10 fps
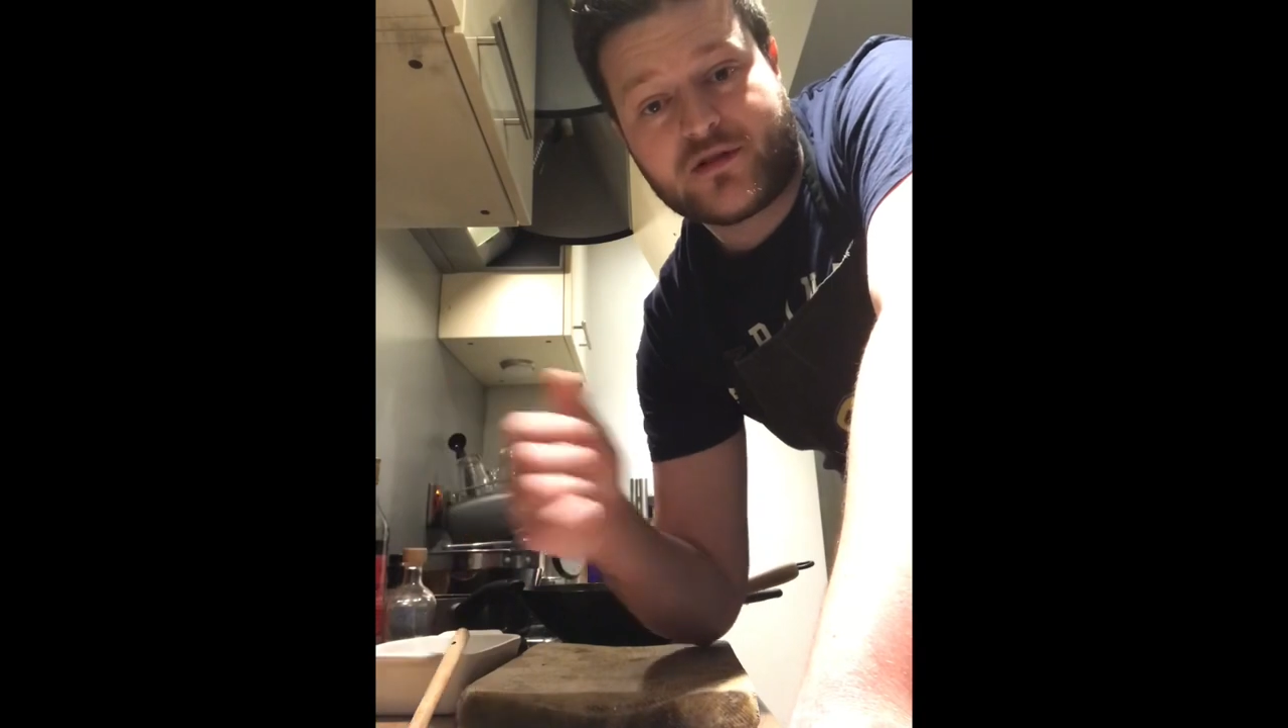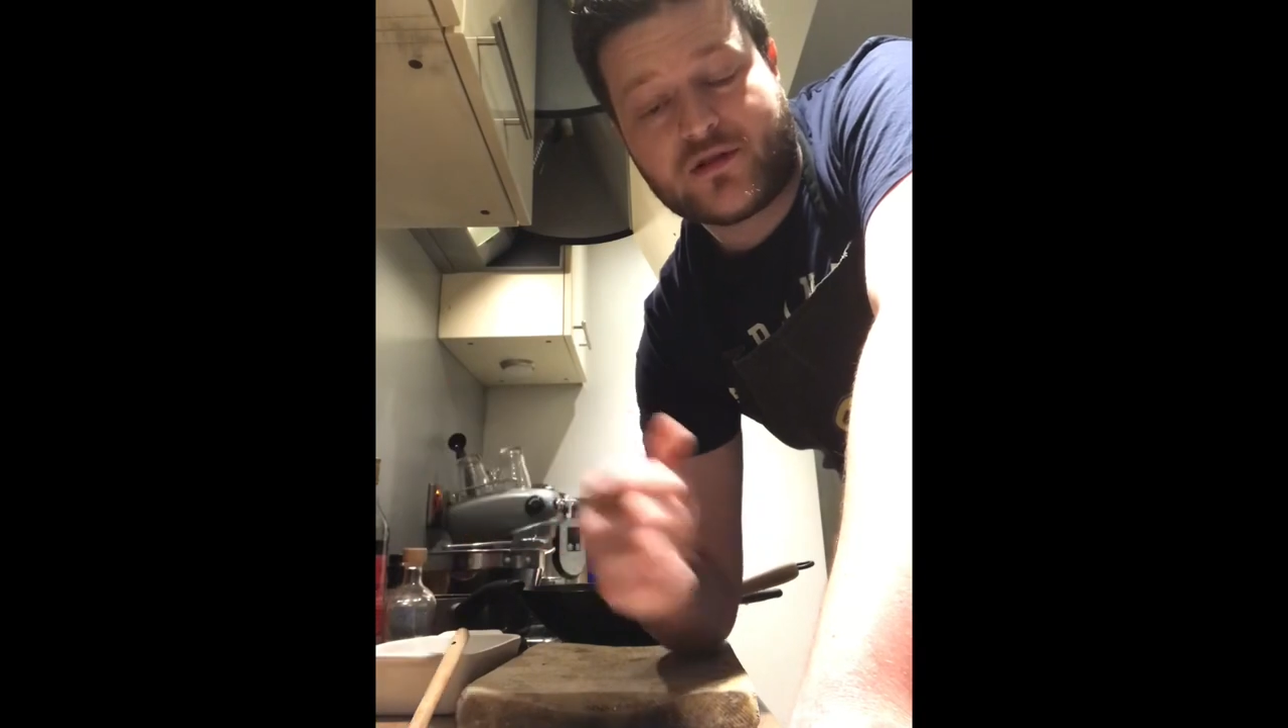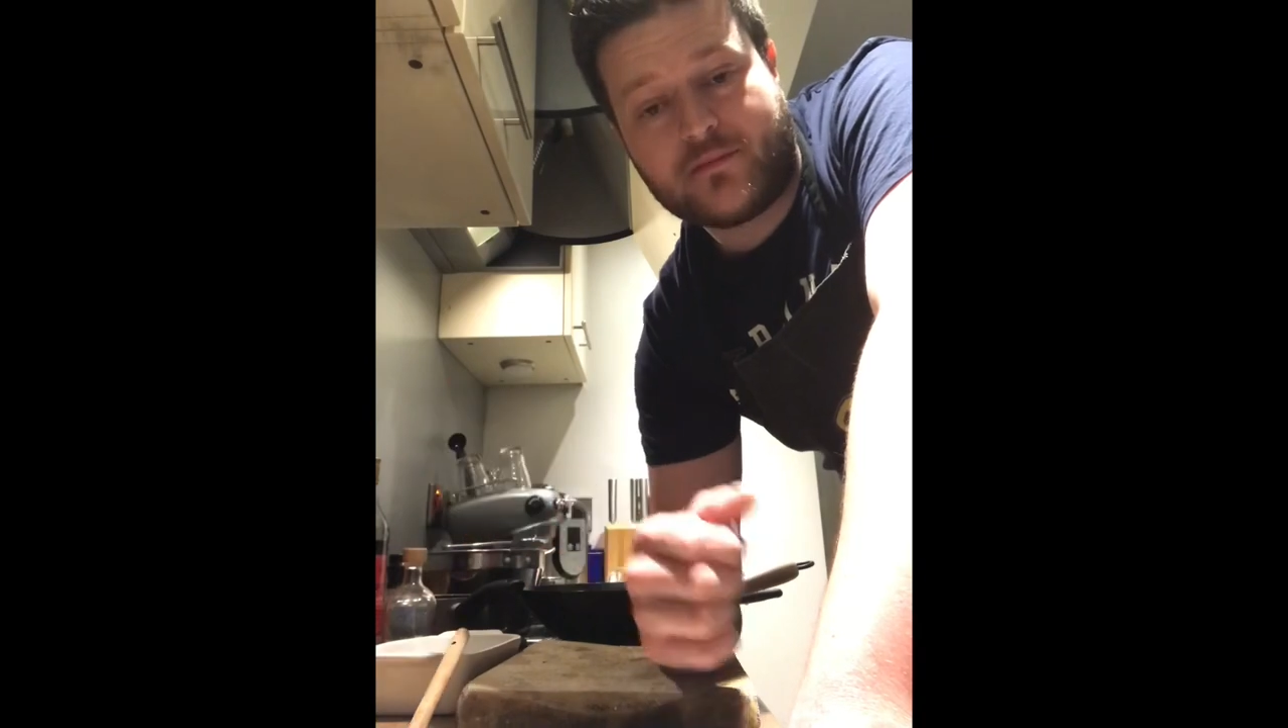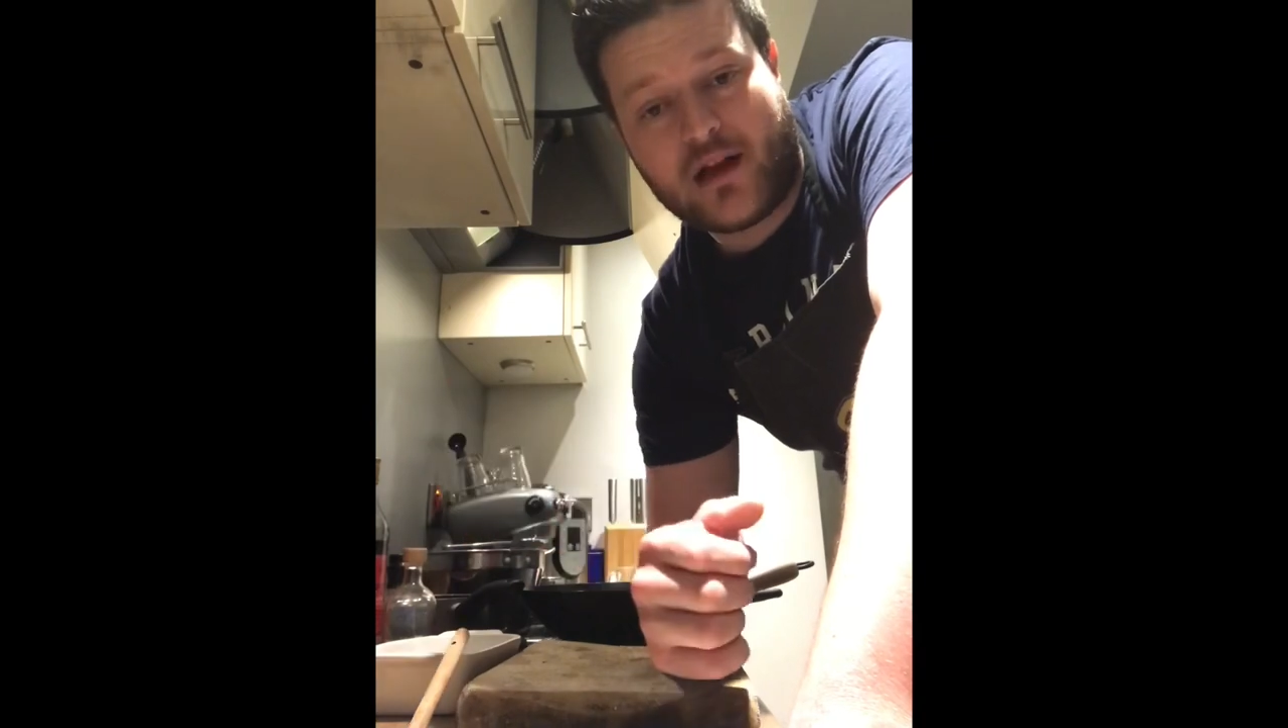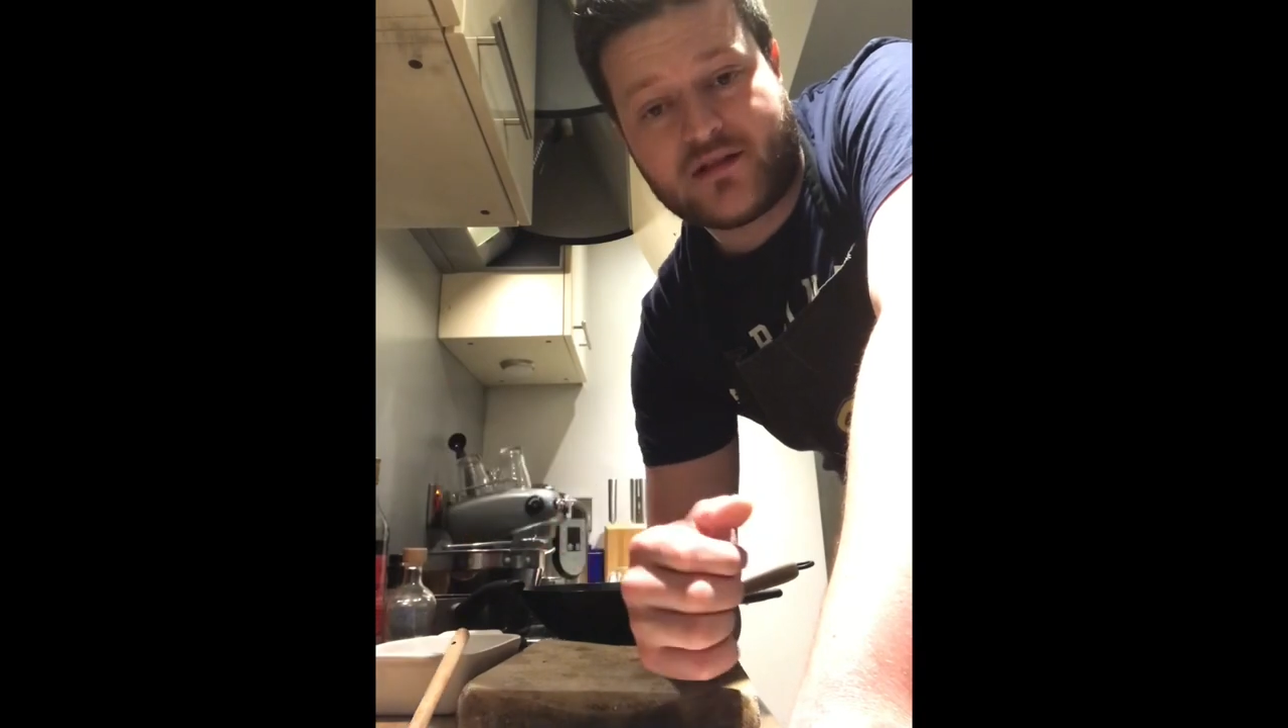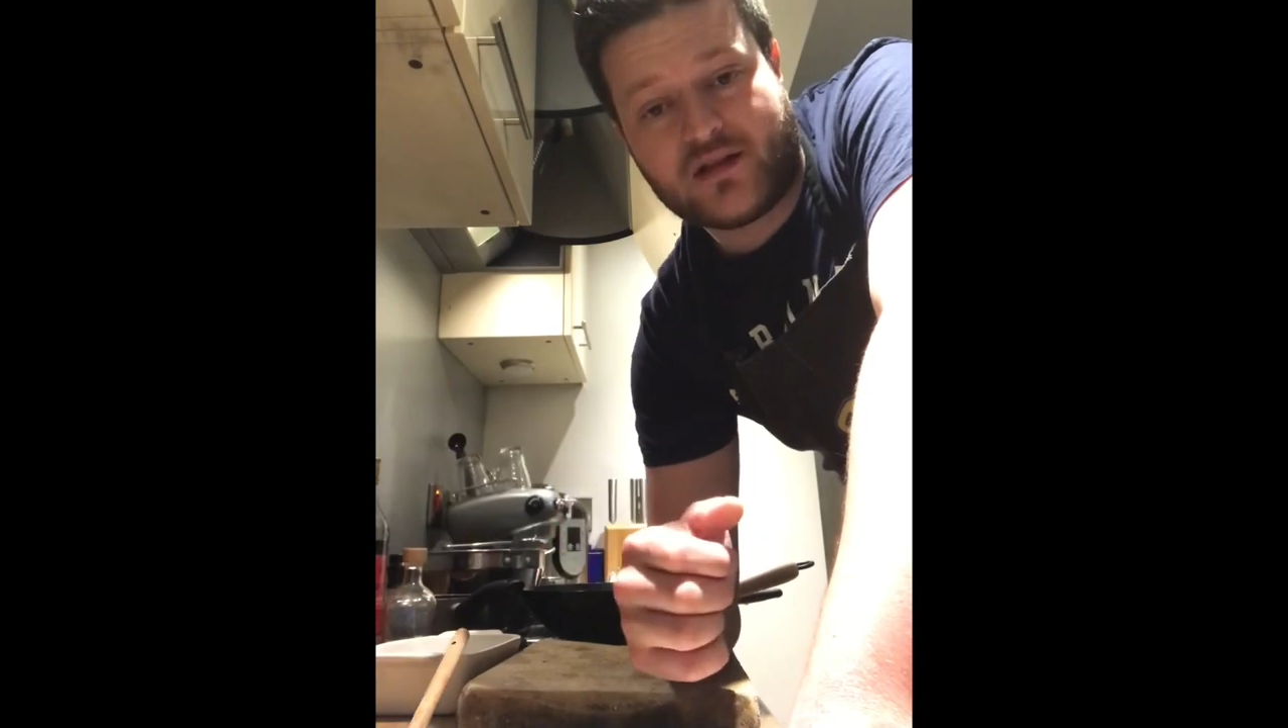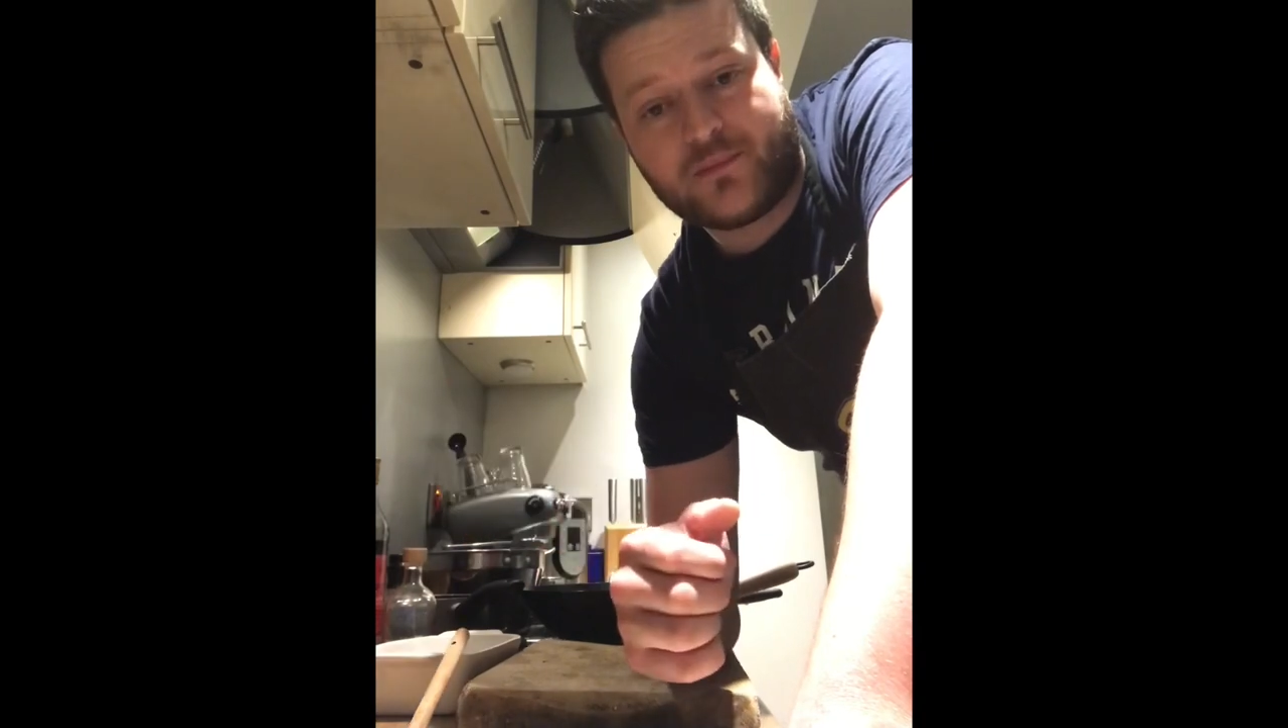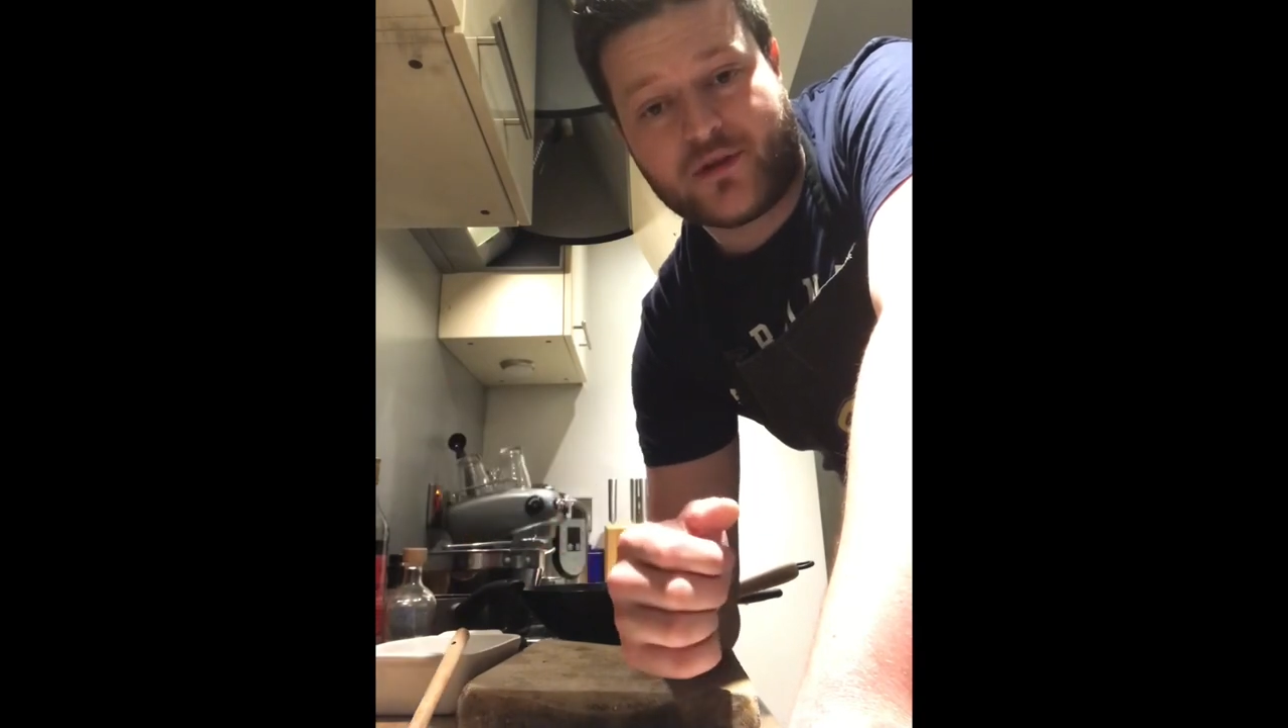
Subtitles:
with some melted